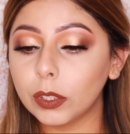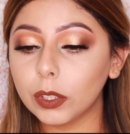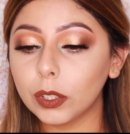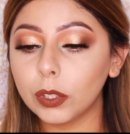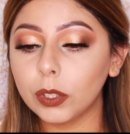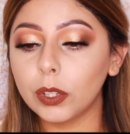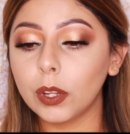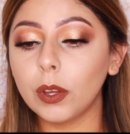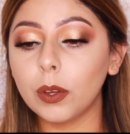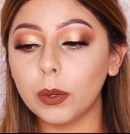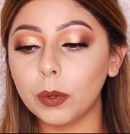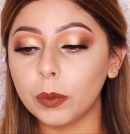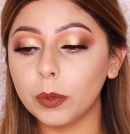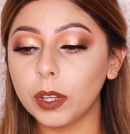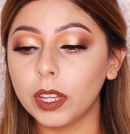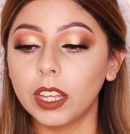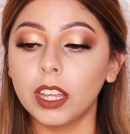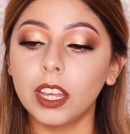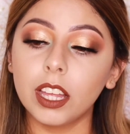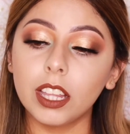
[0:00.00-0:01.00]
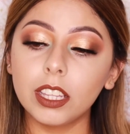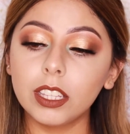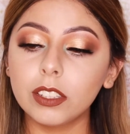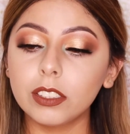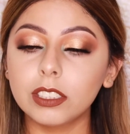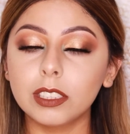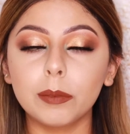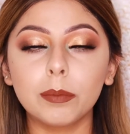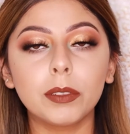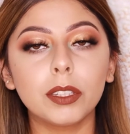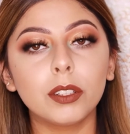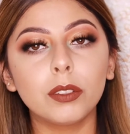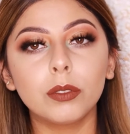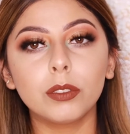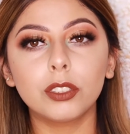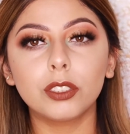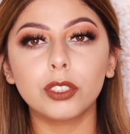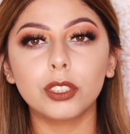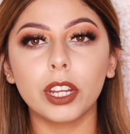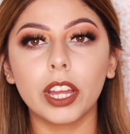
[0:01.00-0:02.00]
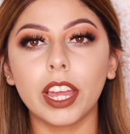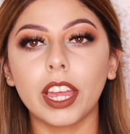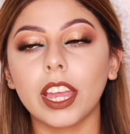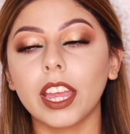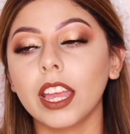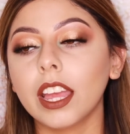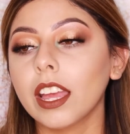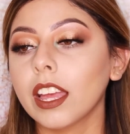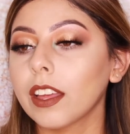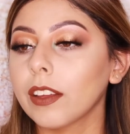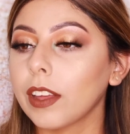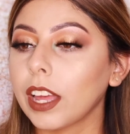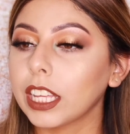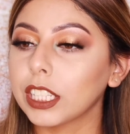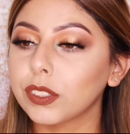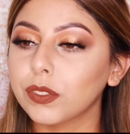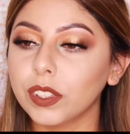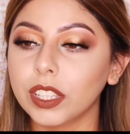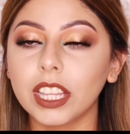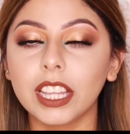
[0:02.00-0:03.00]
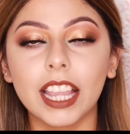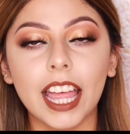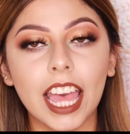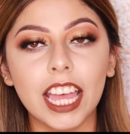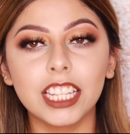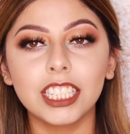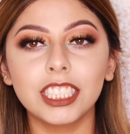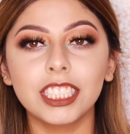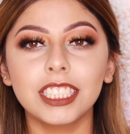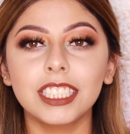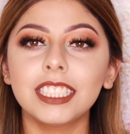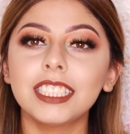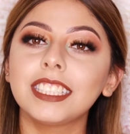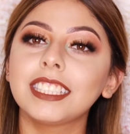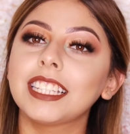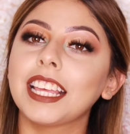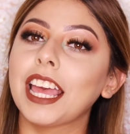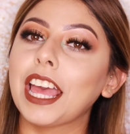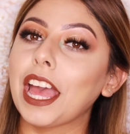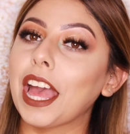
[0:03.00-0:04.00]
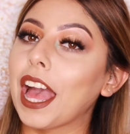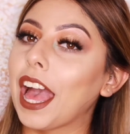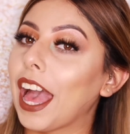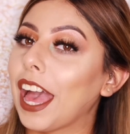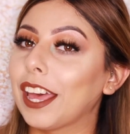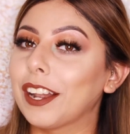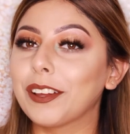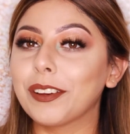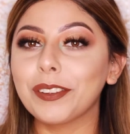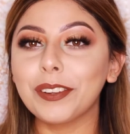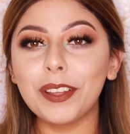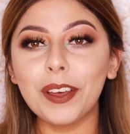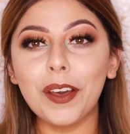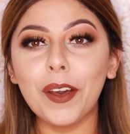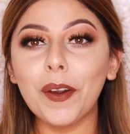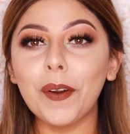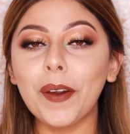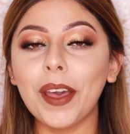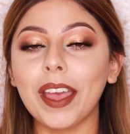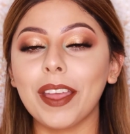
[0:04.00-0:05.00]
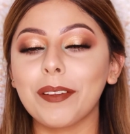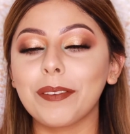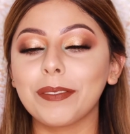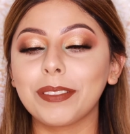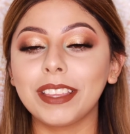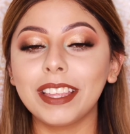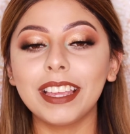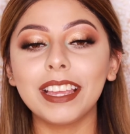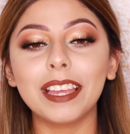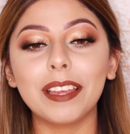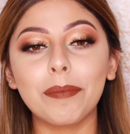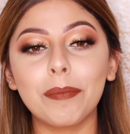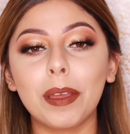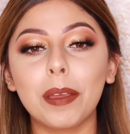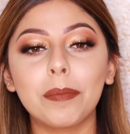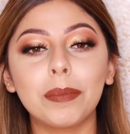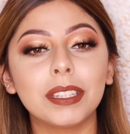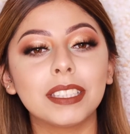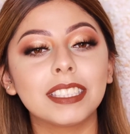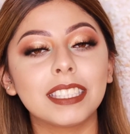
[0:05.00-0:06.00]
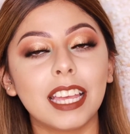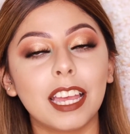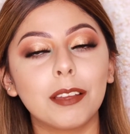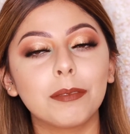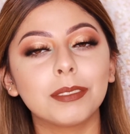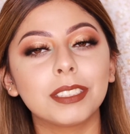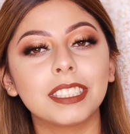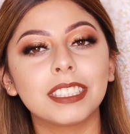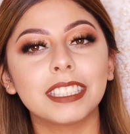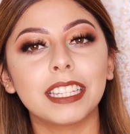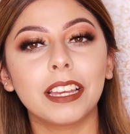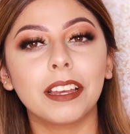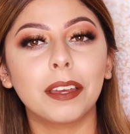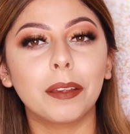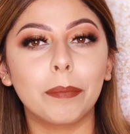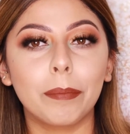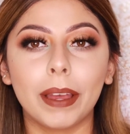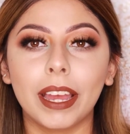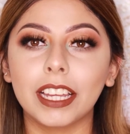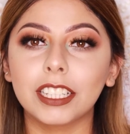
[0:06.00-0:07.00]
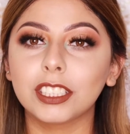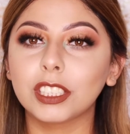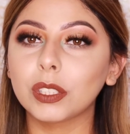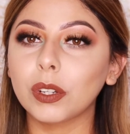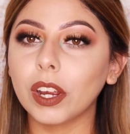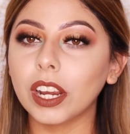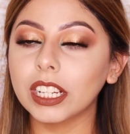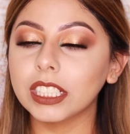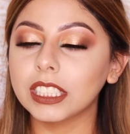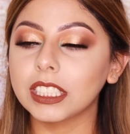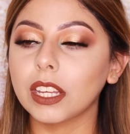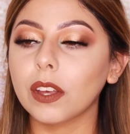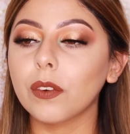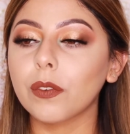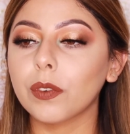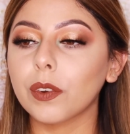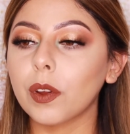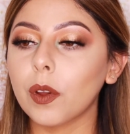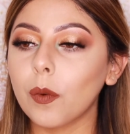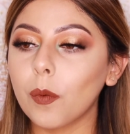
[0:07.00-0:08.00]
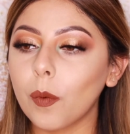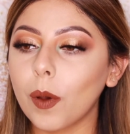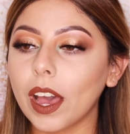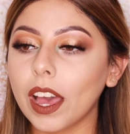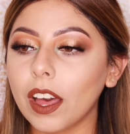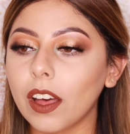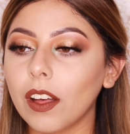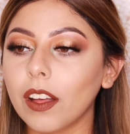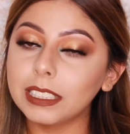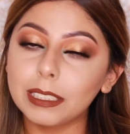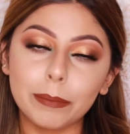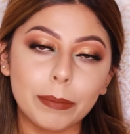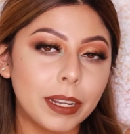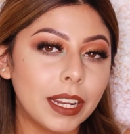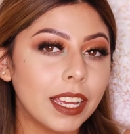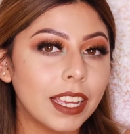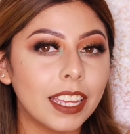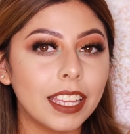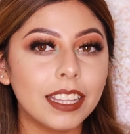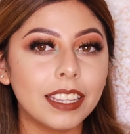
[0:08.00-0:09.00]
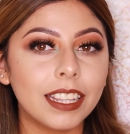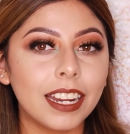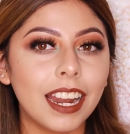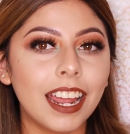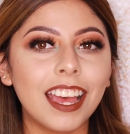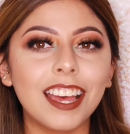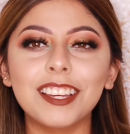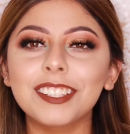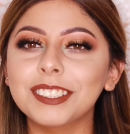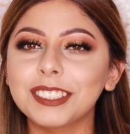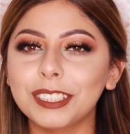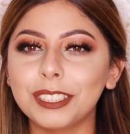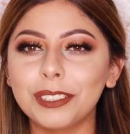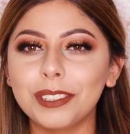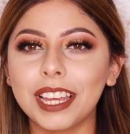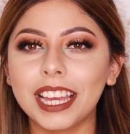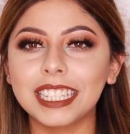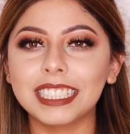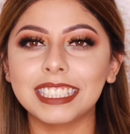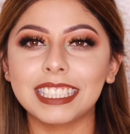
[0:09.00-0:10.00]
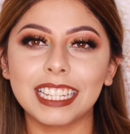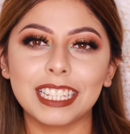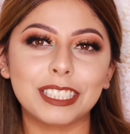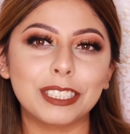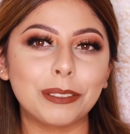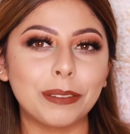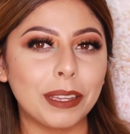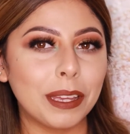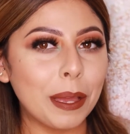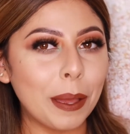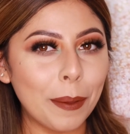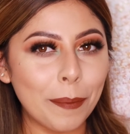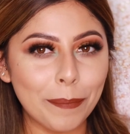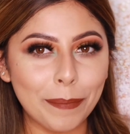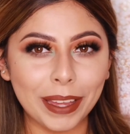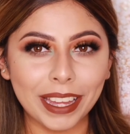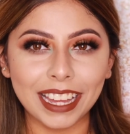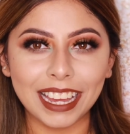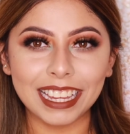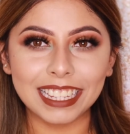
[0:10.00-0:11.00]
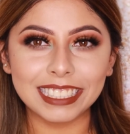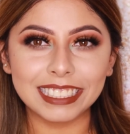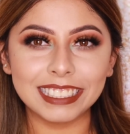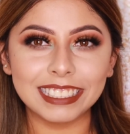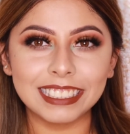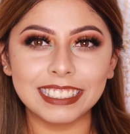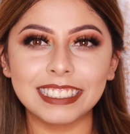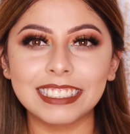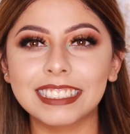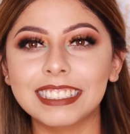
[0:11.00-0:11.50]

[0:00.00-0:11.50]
you know, a little something new to try. As for the lashes, I don't know. I think it might be time to say goodbye to Ardell for a while. Semana que vendrá. I'll see you guys next week. Bye, guys.